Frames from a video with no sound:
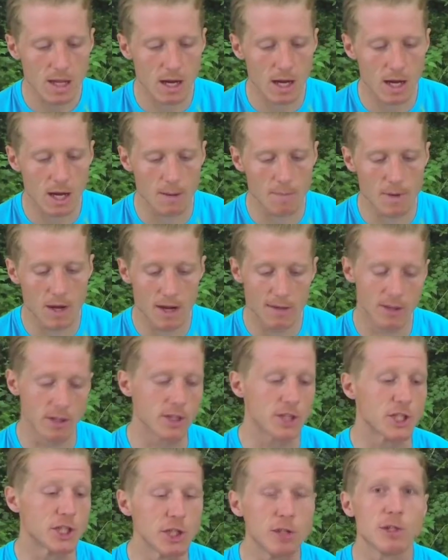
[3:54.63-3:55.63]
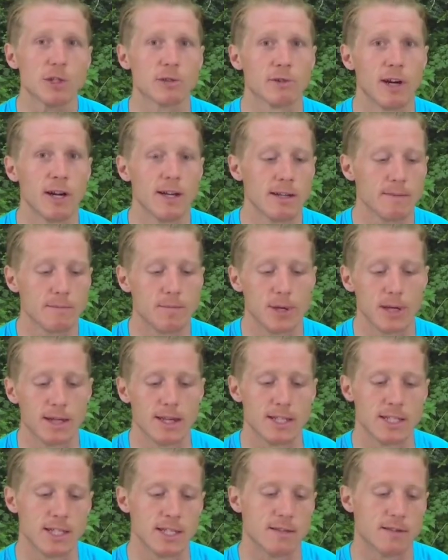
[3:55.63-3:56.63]
No, the shoe's great, but
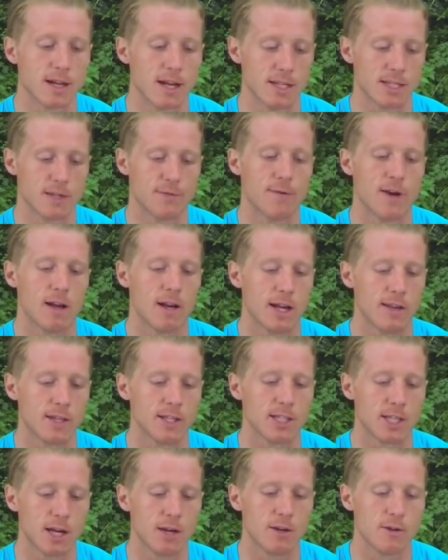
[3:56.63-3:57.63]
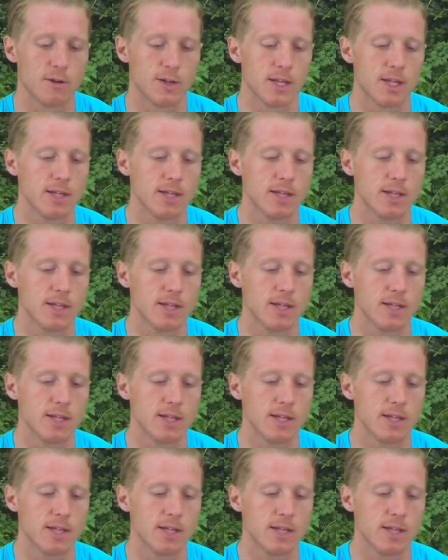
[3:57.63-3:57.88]
I just felt like the toe